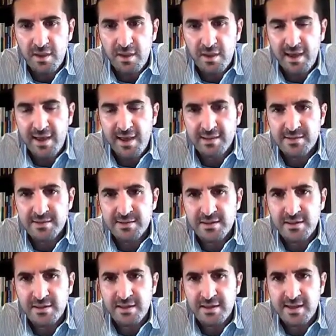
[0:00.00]

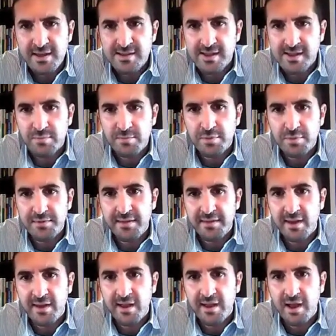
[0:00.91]
And the example that
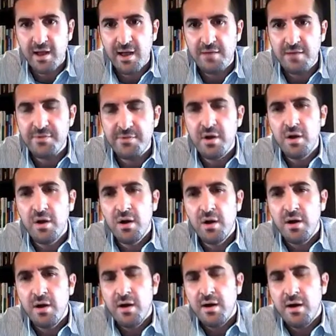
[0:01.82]
I have
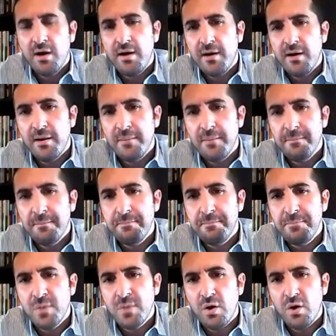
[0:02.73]

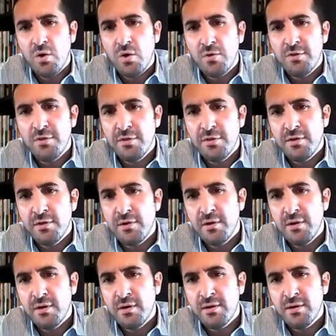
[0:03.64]
on
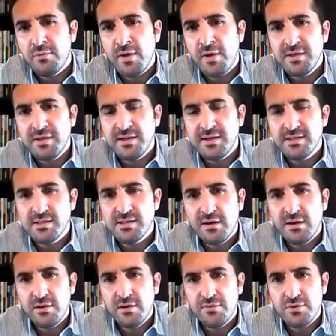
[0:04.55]
the right-hand
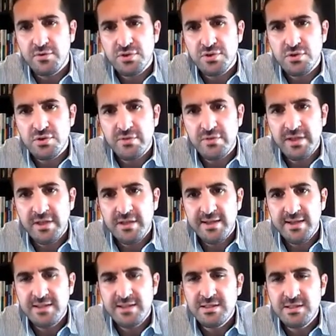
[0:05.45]
side of your screen
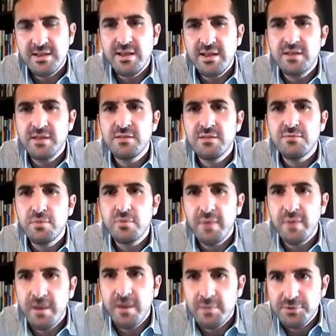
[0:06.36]
is taken from
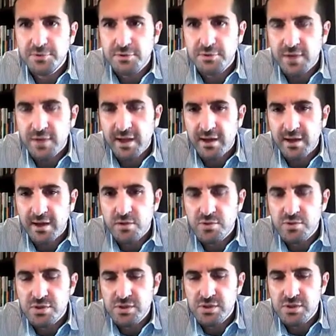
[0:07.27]
Hamilton
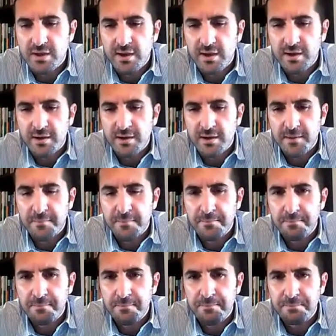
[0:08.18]
House
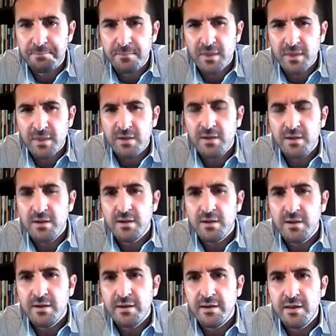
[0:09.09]

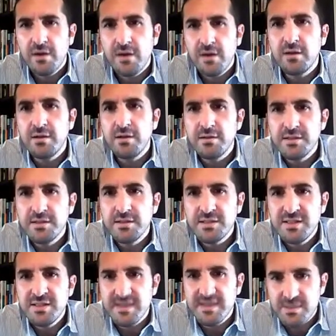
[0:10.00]
Young Learners
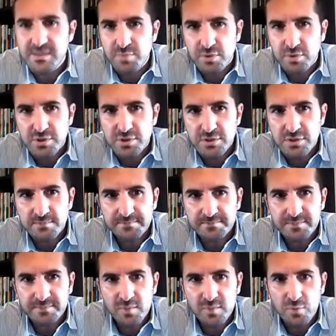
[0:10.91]
Textbooks,
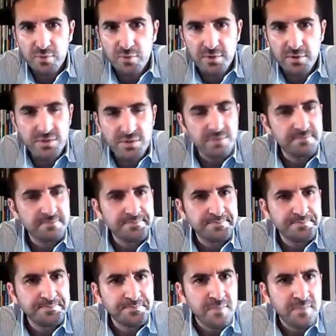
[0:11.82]
Movers.
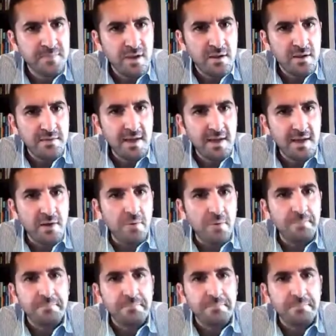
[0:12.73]
Now,